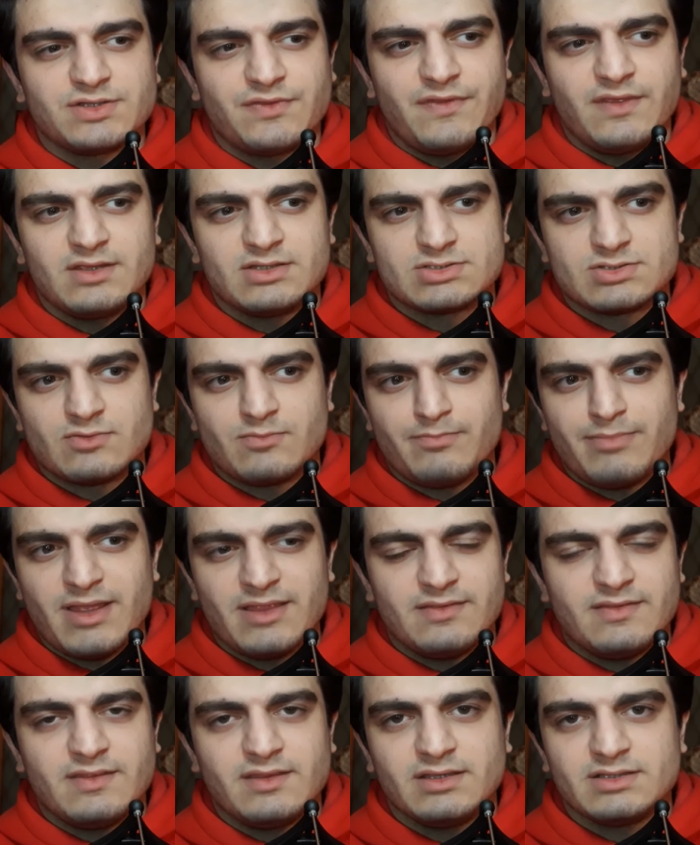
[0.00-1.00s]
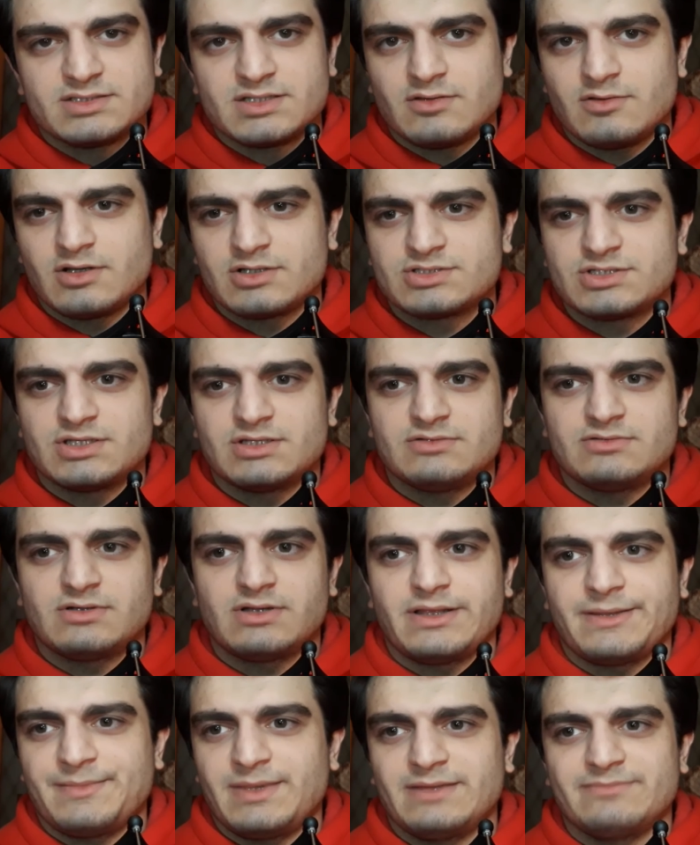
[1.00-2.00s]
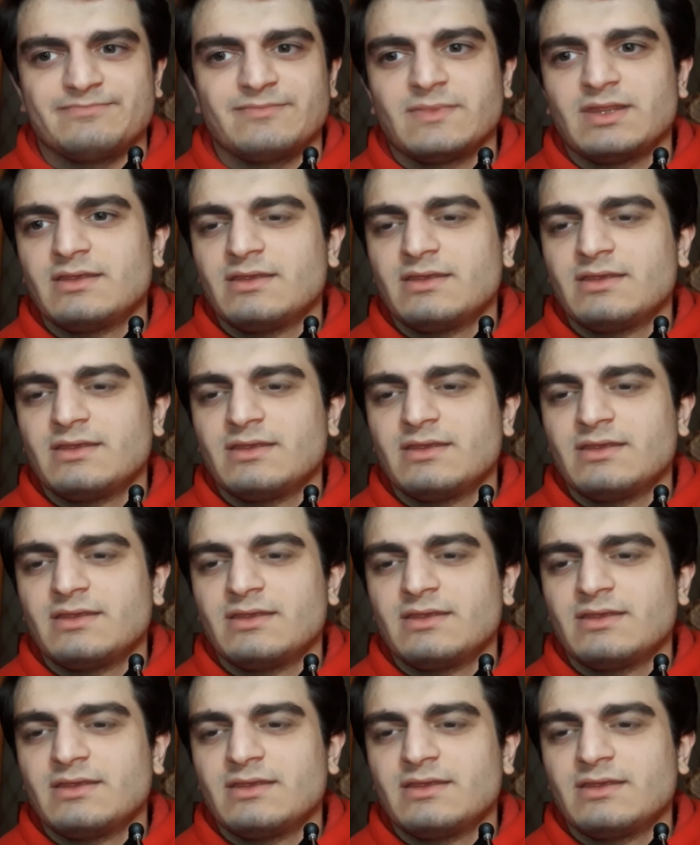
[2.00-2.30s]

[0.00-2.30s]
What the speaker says: things or bad things, etc. I mean,